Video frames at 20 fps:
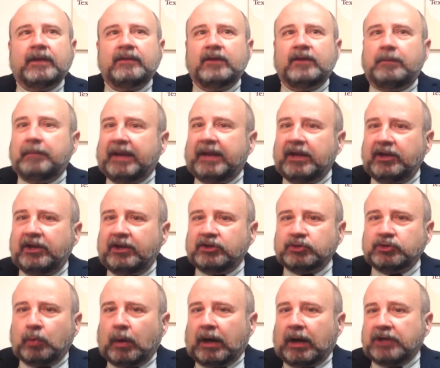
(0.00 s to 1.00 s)
the media
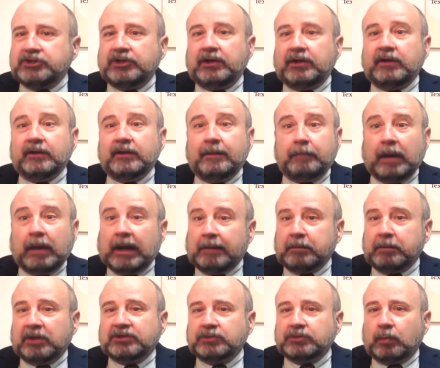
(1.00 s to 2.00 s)
is watching, the
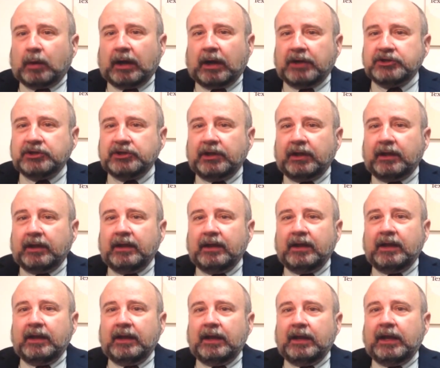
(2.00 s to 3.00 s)
public's watching,
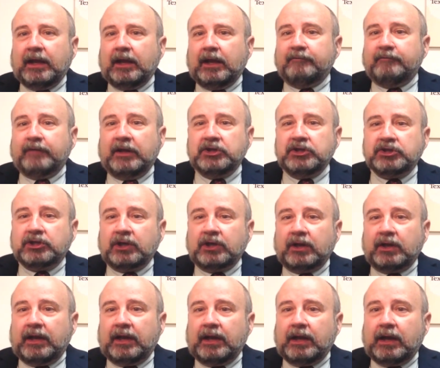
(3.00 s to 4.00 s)
and
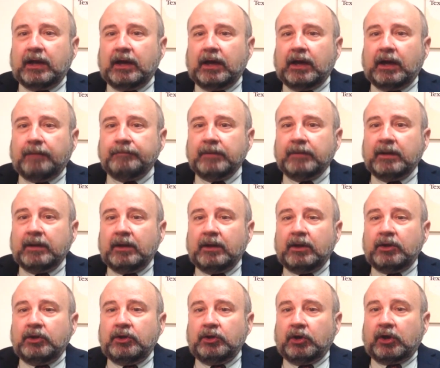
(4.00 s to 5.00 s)
eventually uh,
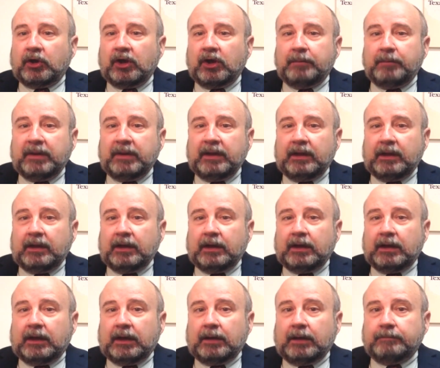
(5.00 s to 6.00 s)
you're going to be.
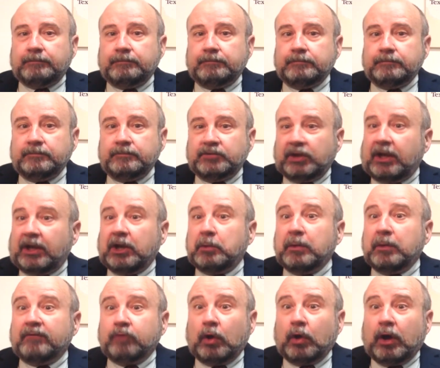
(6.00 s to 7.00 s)
Uh,
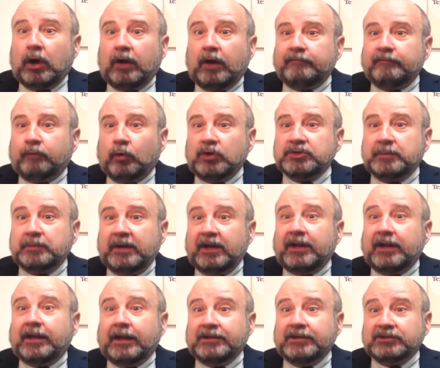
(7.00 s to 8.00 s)
dealing with law
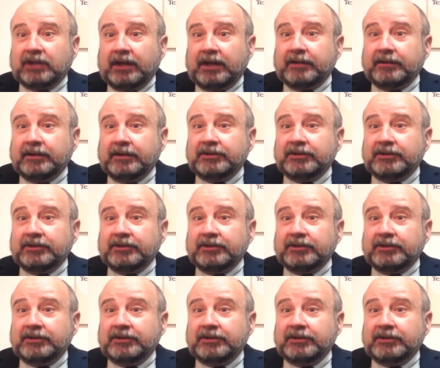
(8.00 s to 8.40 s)
enforcement in a case like